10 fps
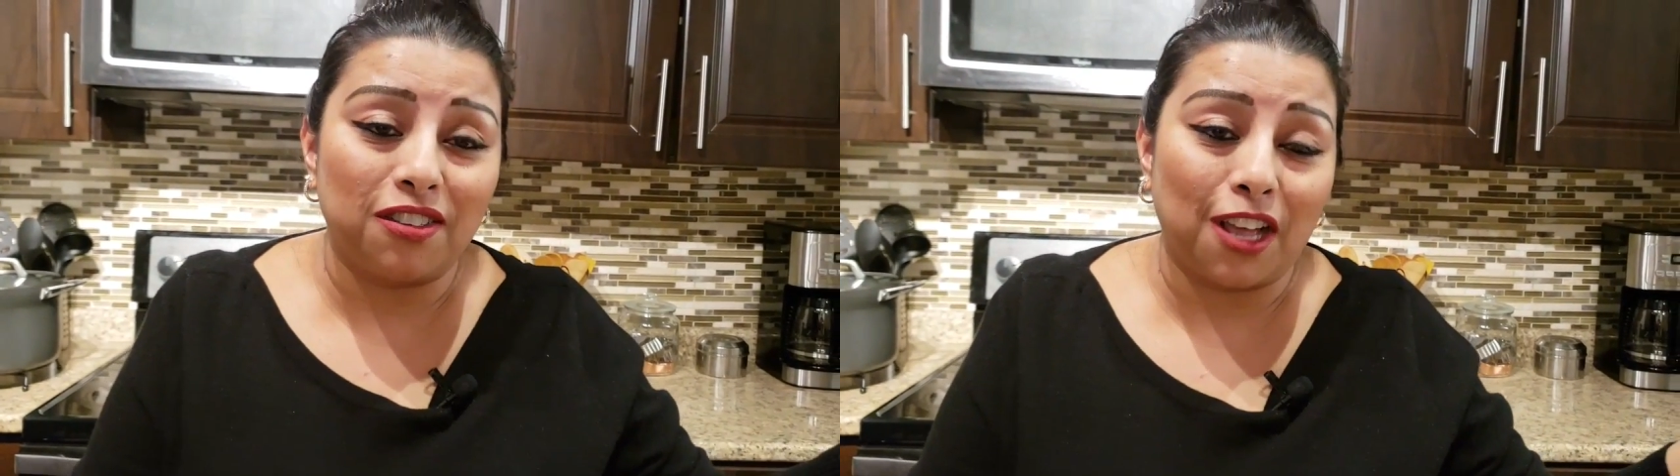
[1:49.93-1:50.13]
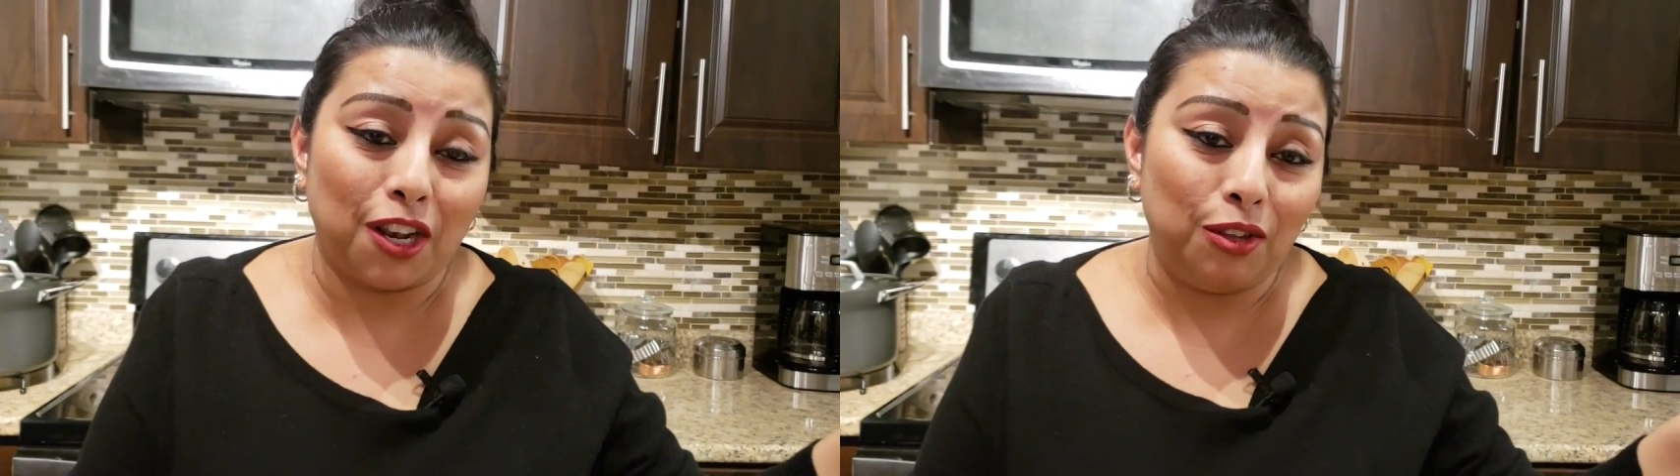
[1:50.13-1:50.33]

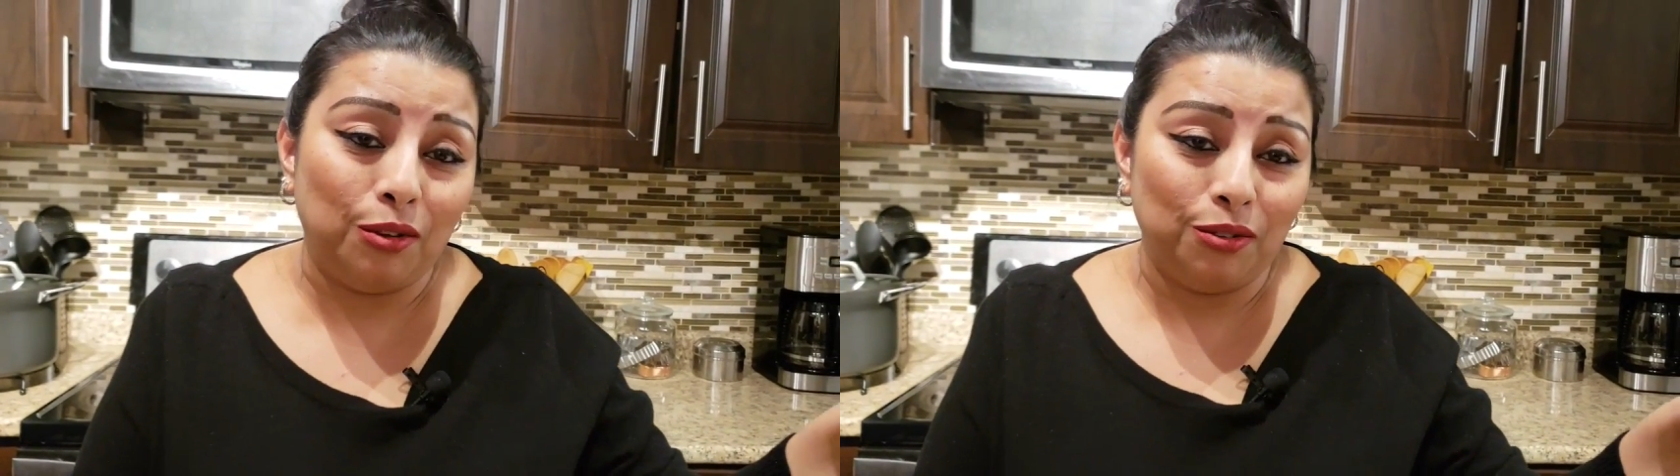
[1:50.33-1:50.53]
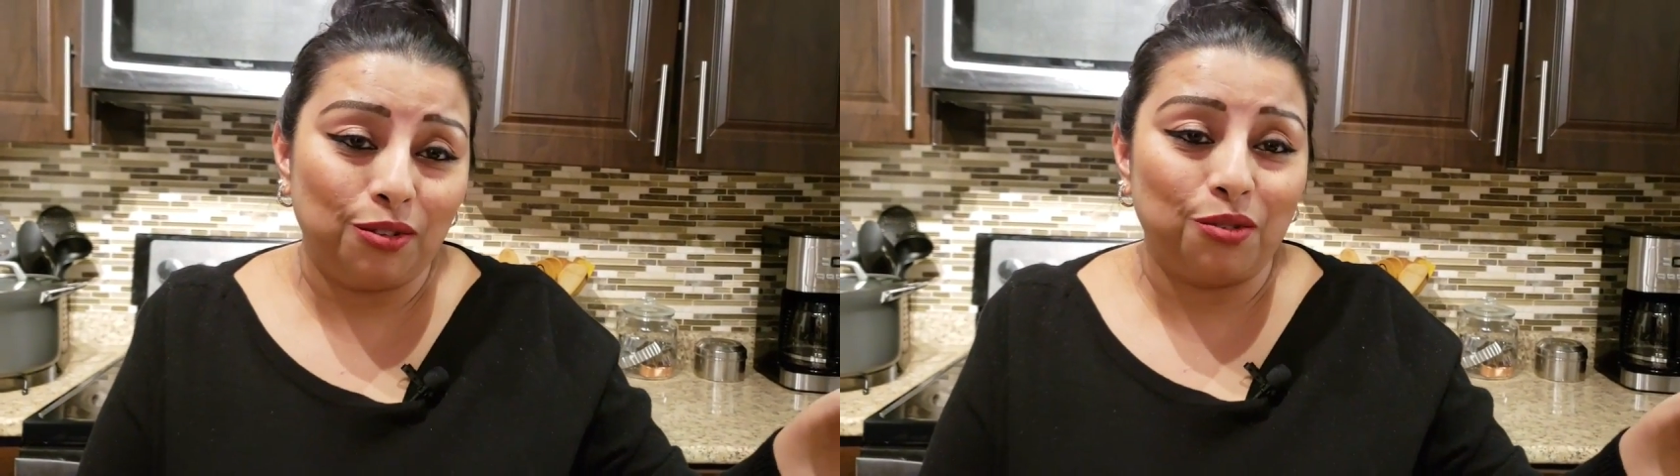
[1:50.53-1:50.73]
that
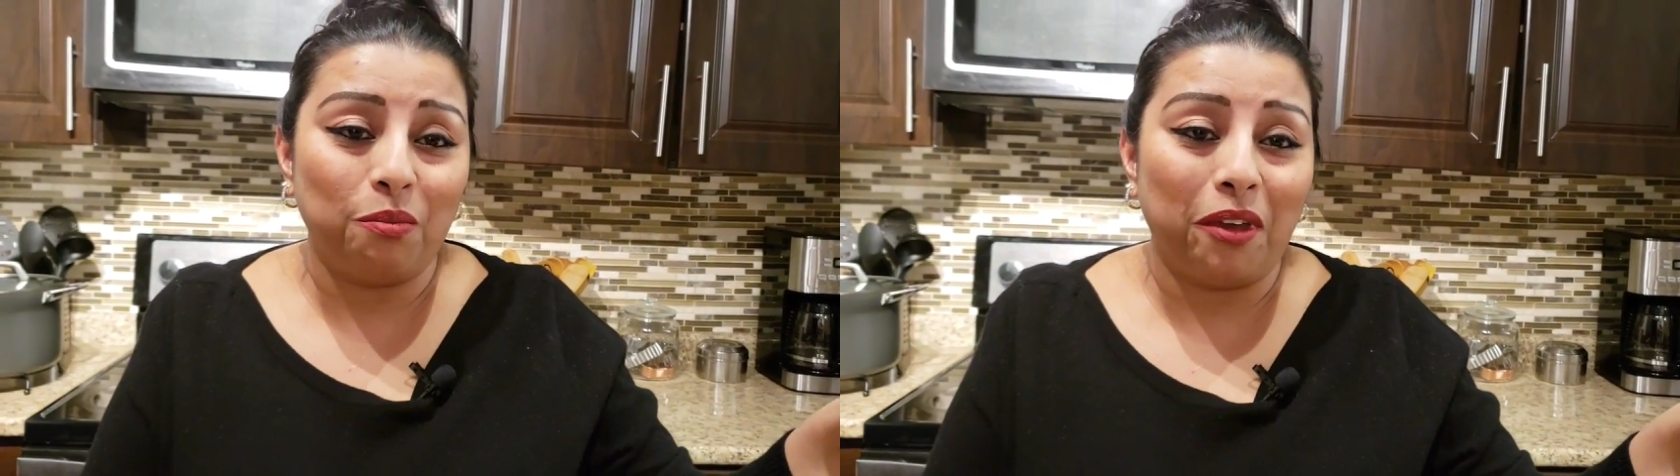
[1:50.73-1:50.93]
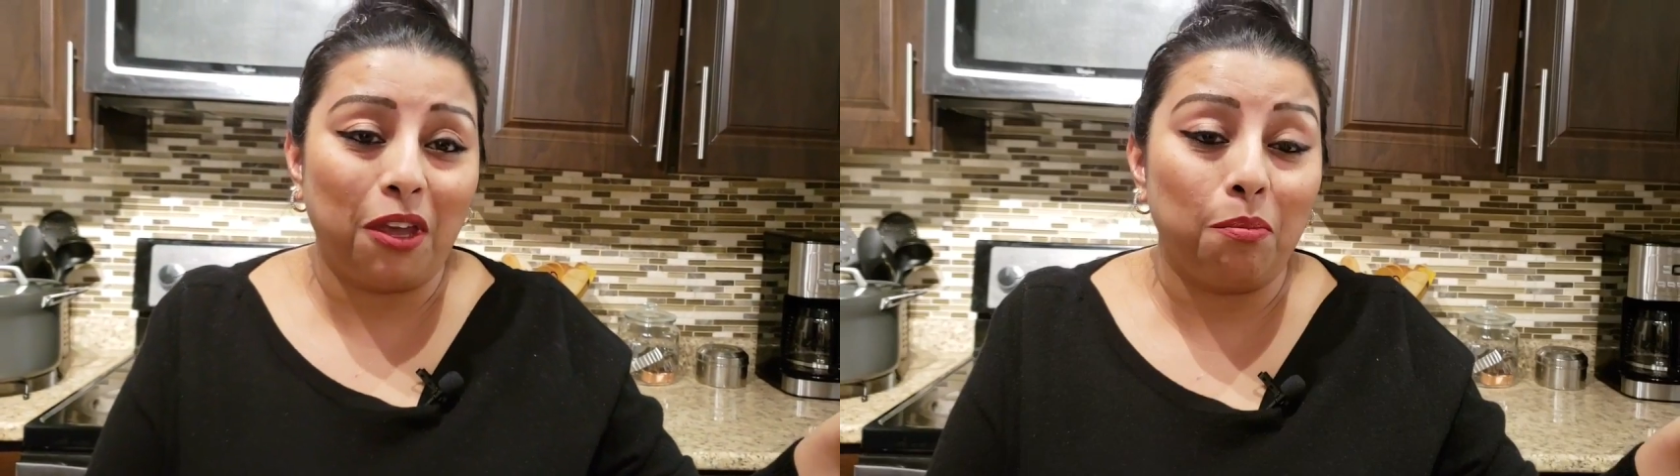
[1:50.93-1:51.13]
used to
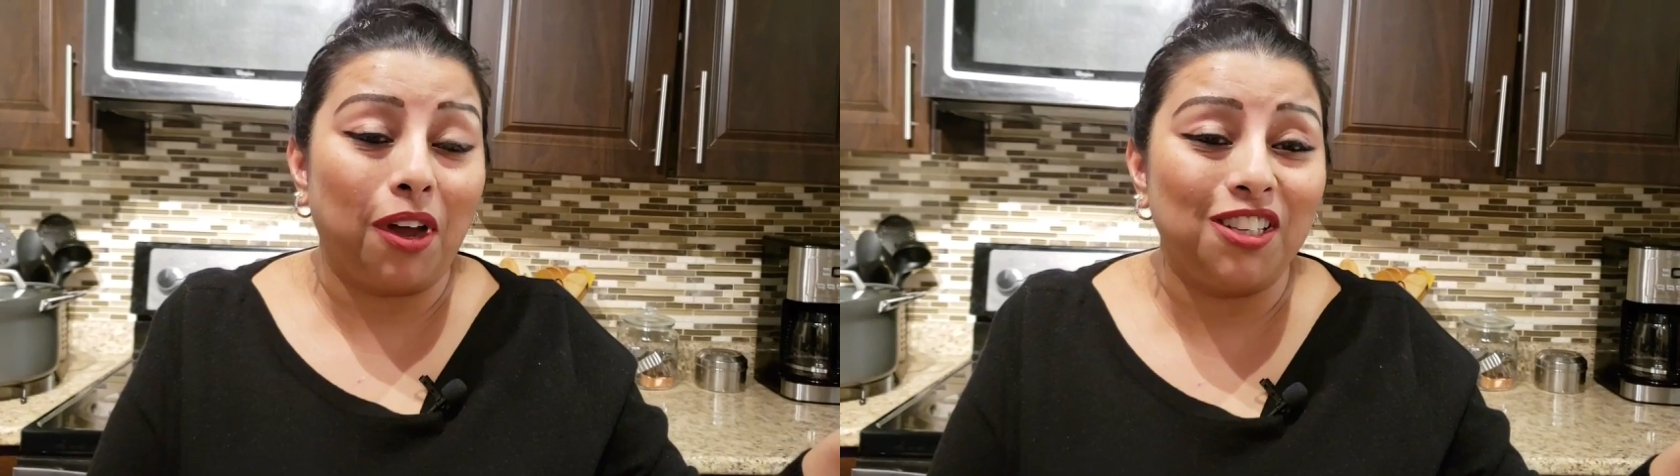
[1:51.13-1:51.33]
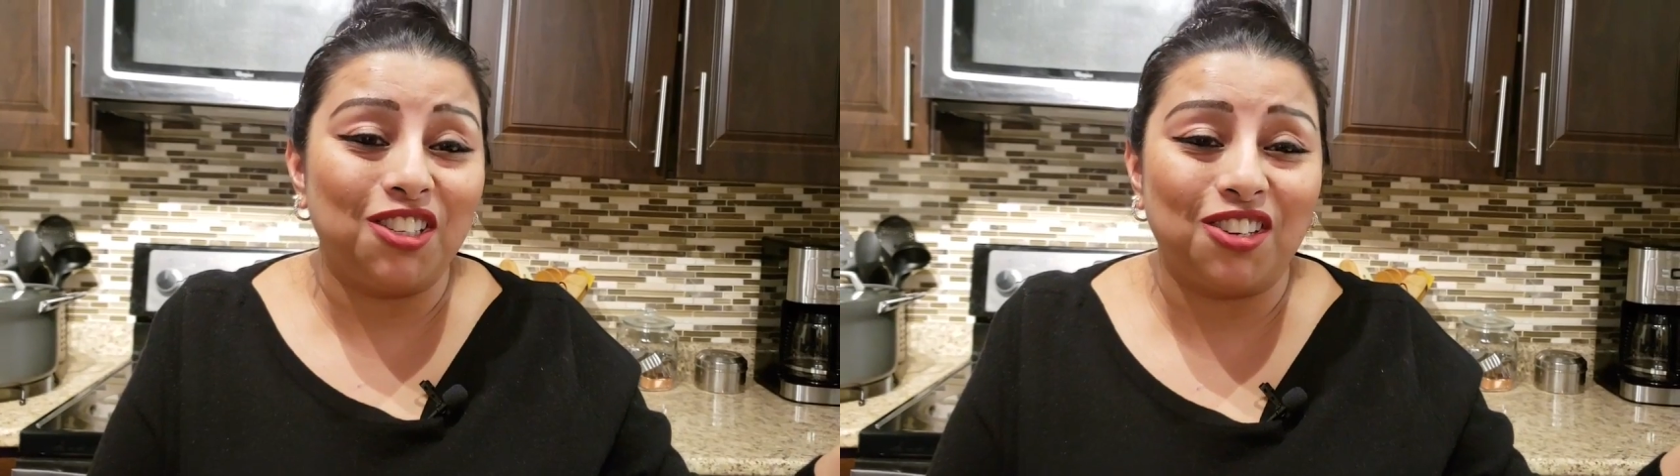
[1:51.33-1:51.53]
make
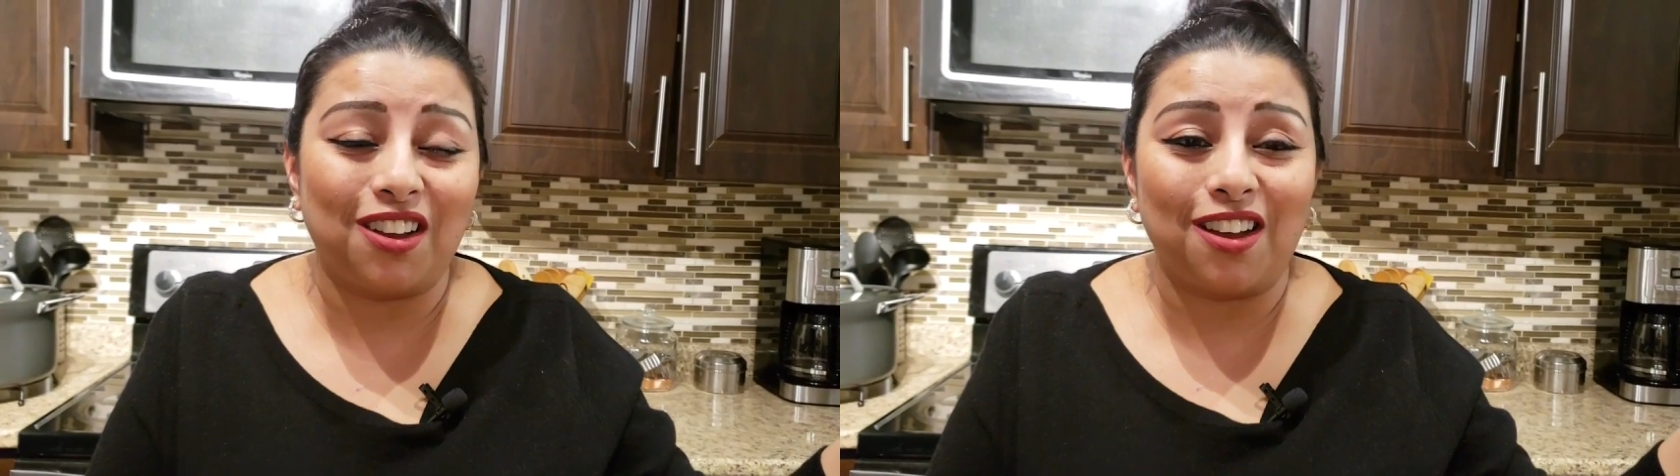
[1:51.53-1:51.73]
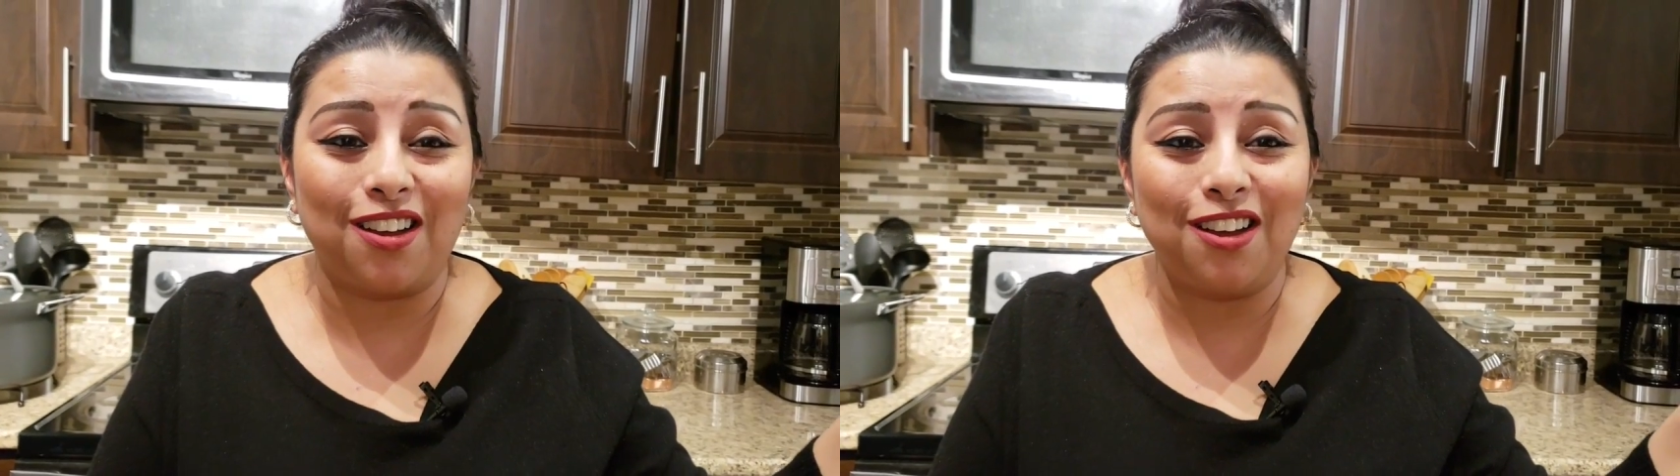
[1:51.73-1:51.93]

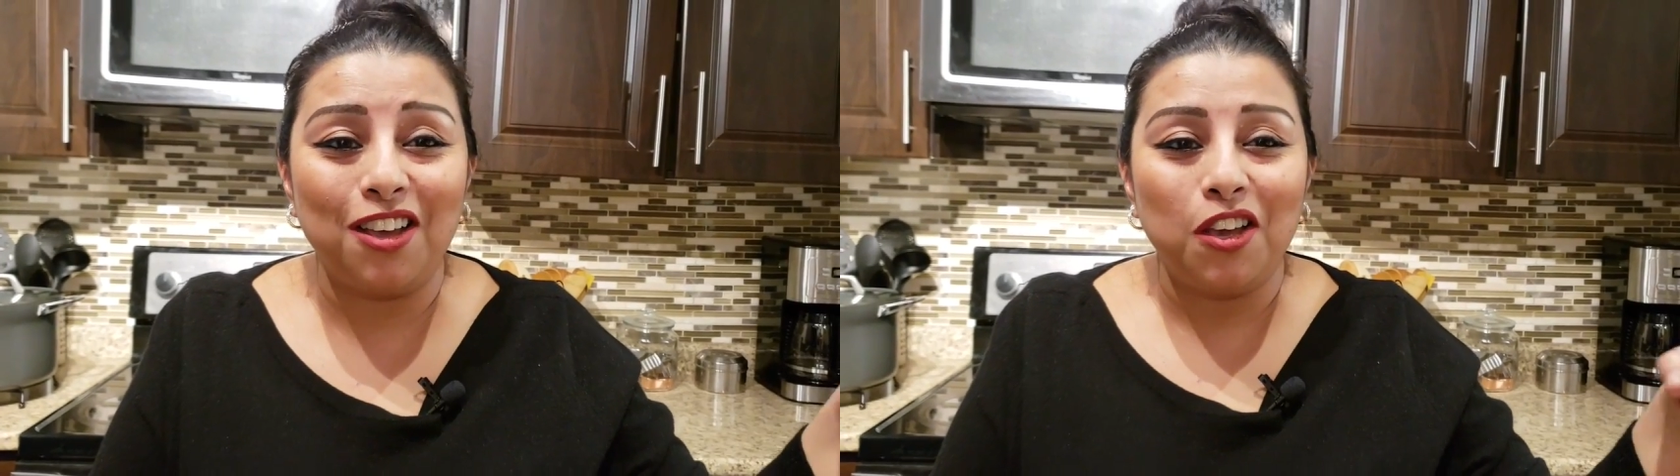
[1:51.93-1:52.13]
bhajia,